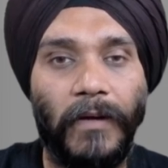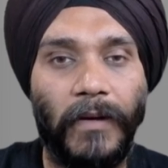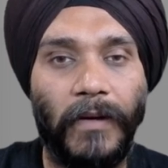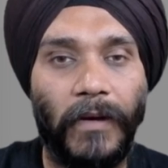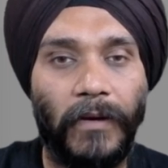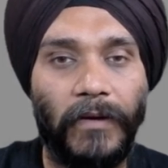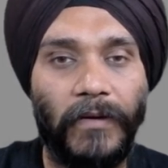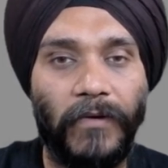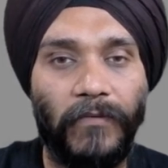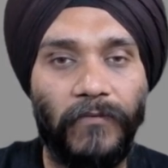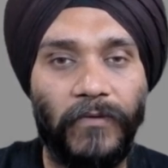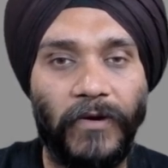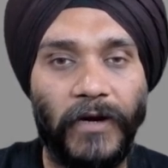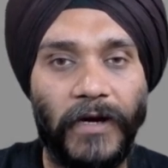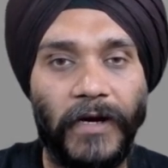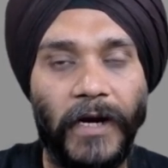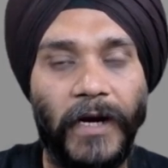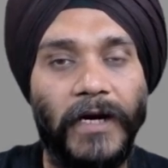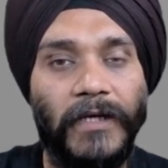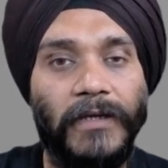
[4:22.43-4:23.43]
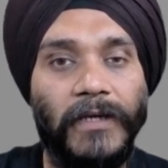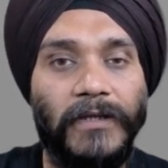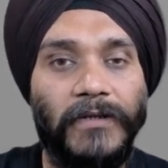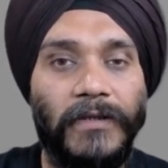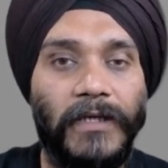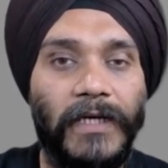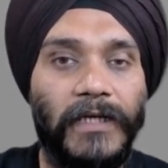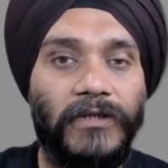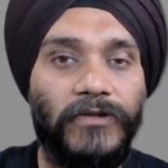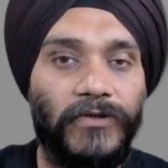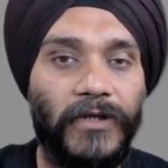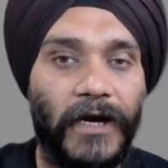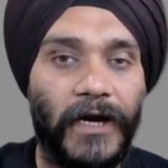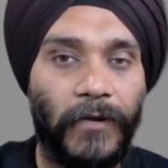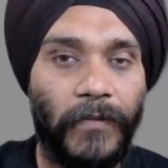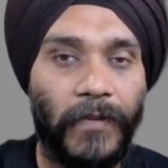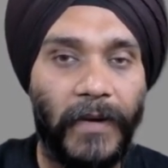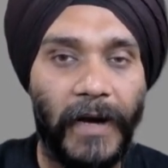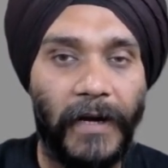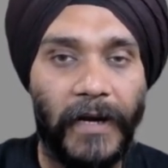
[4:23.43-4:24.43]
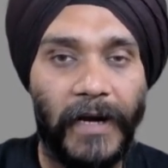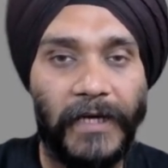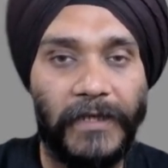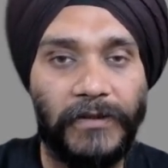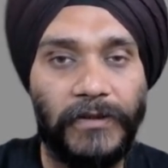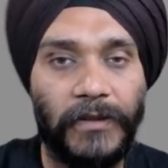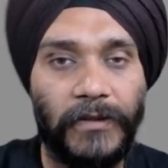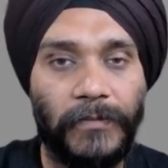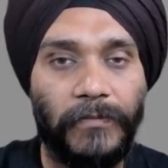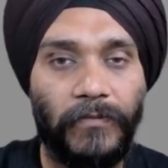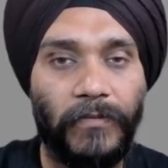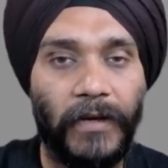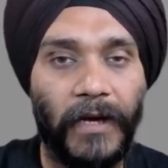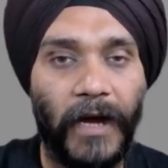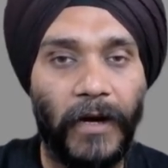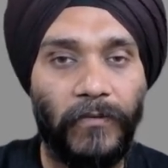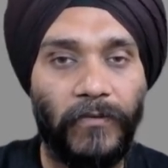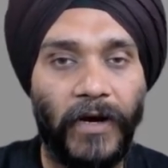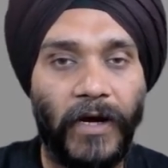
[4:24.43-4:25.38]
Now for the real test, let's try to bypass it. I'm going